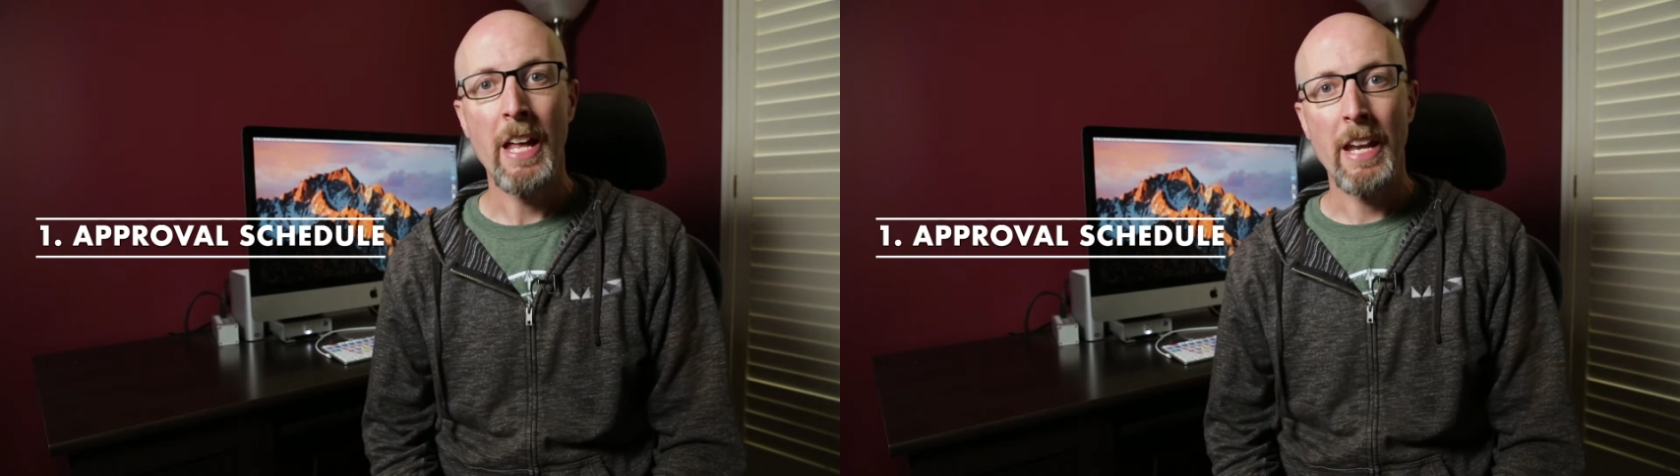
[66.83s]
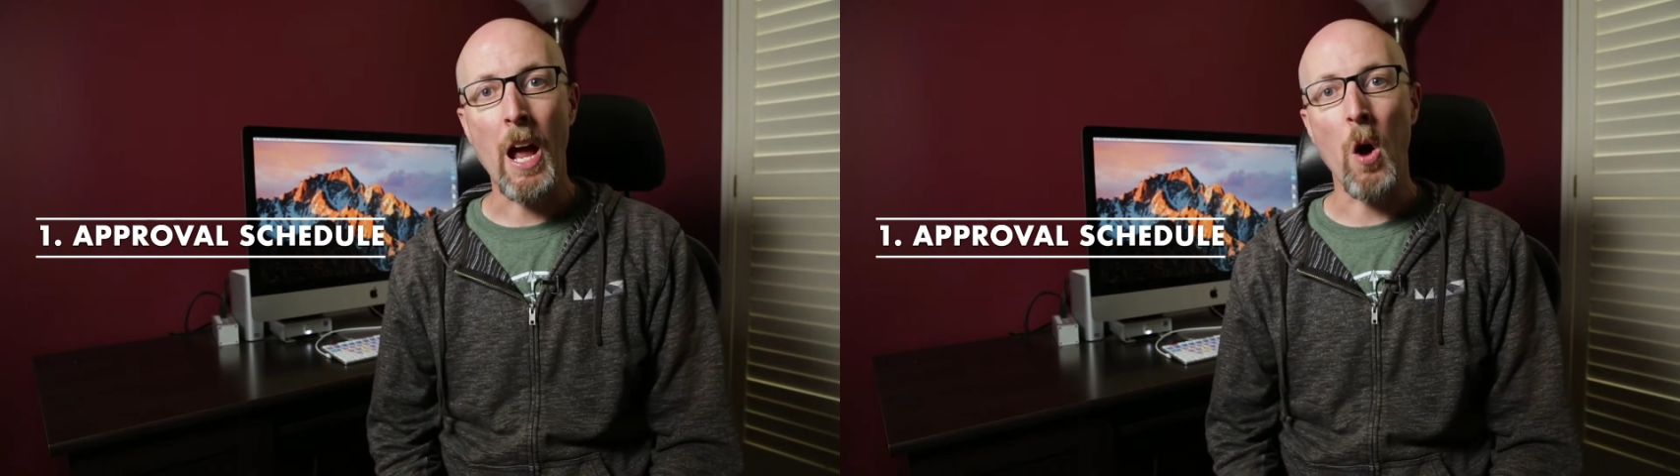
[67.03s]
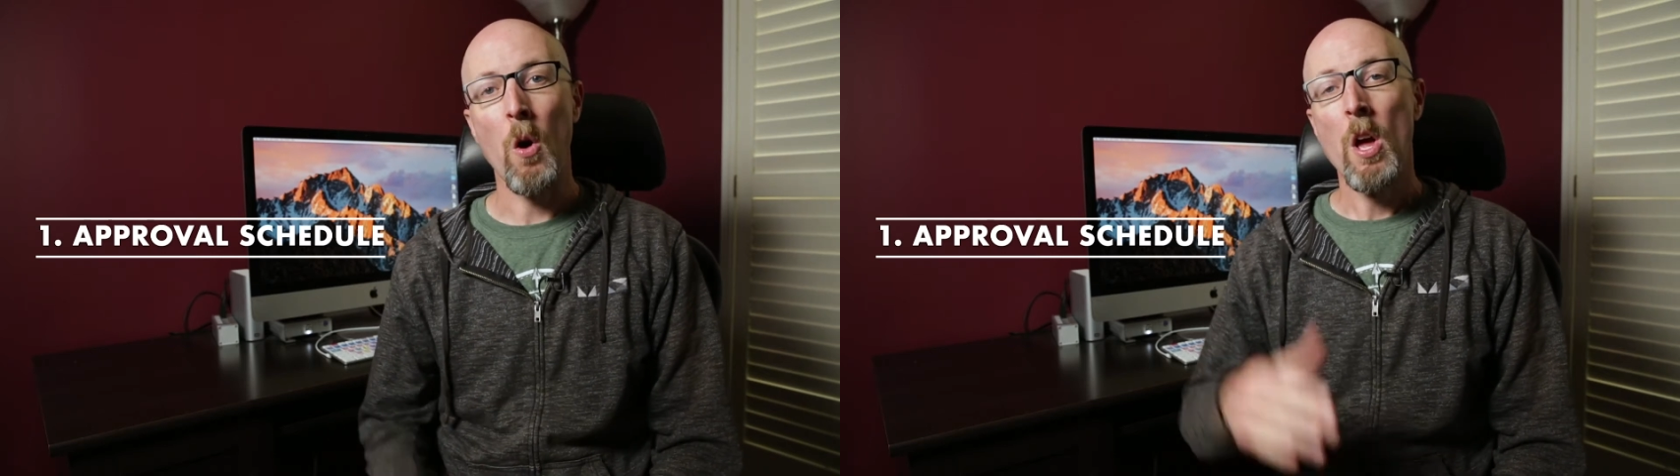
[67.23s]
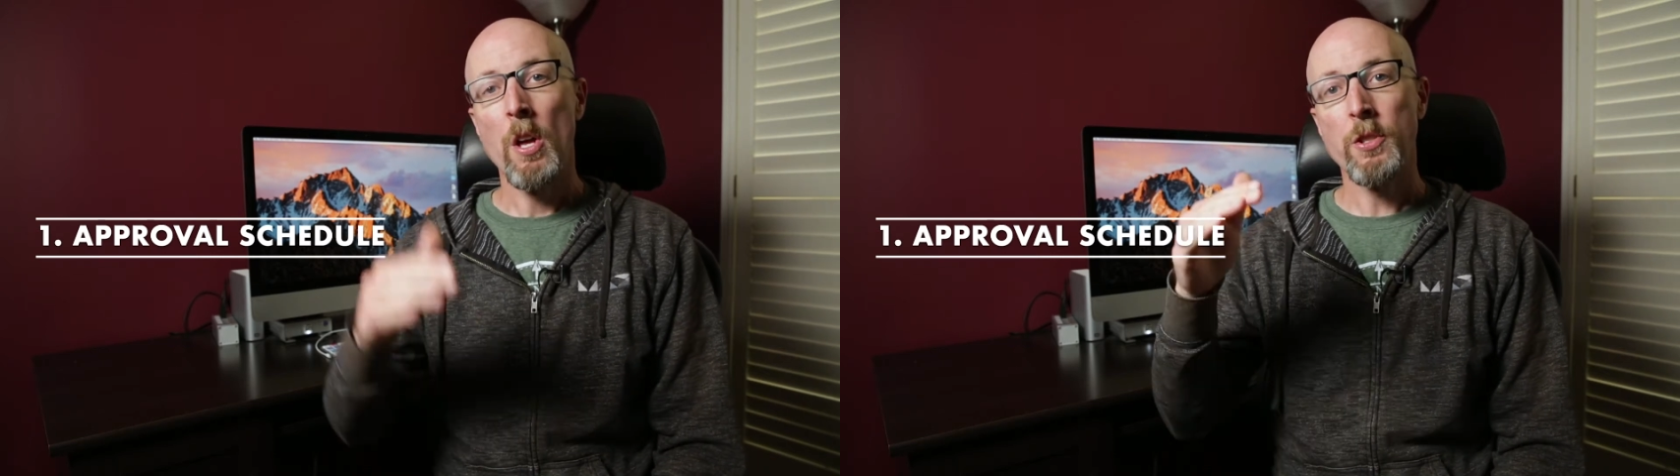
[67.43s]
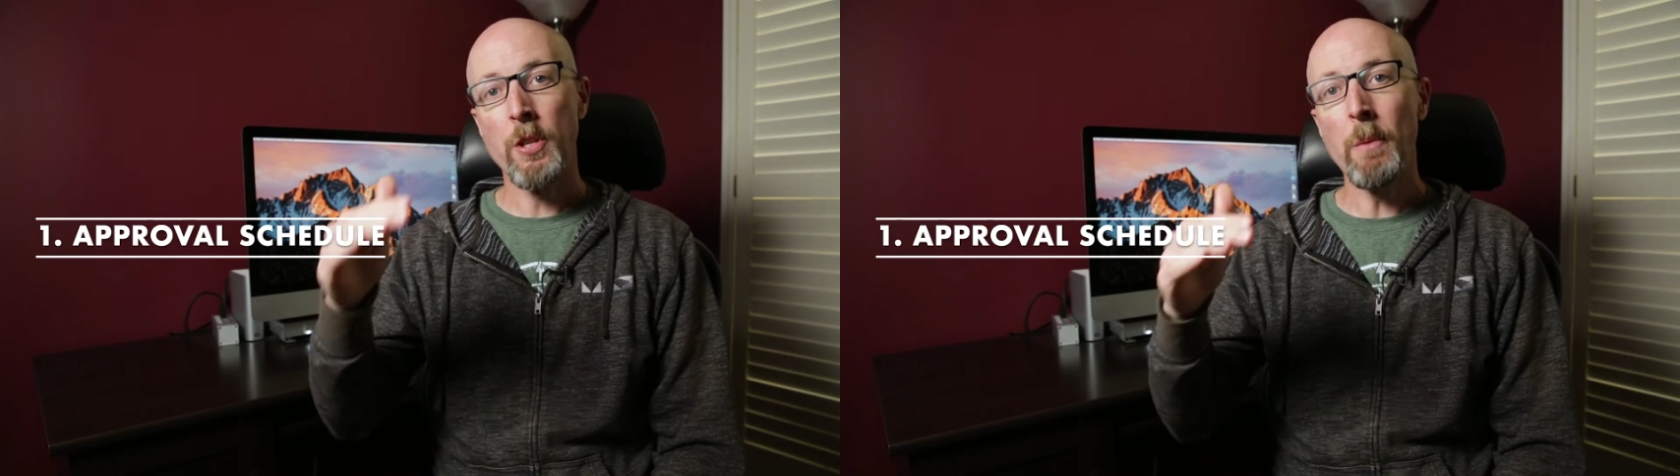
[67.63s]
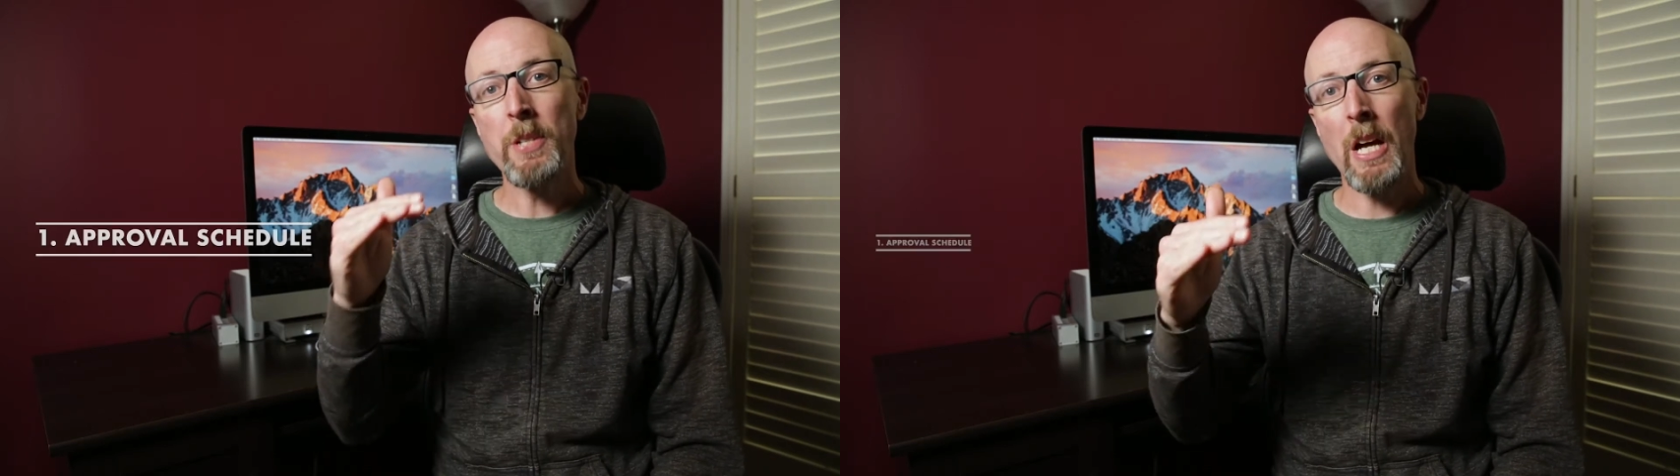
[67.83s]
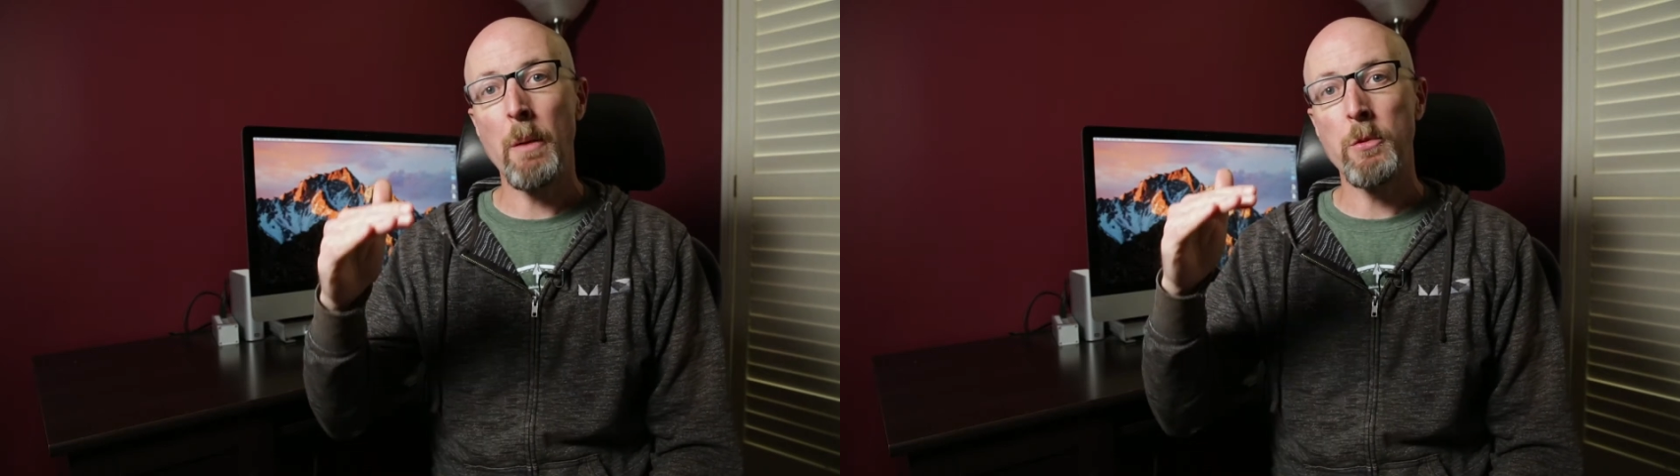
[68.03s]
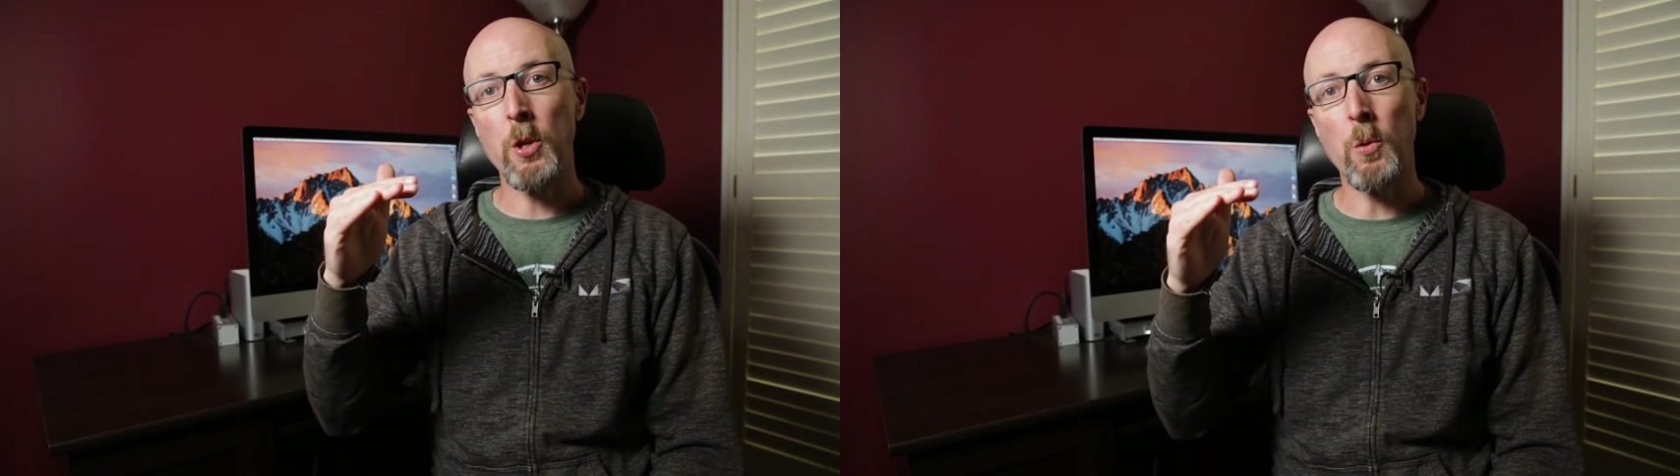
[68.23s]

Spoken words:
Now, sometimes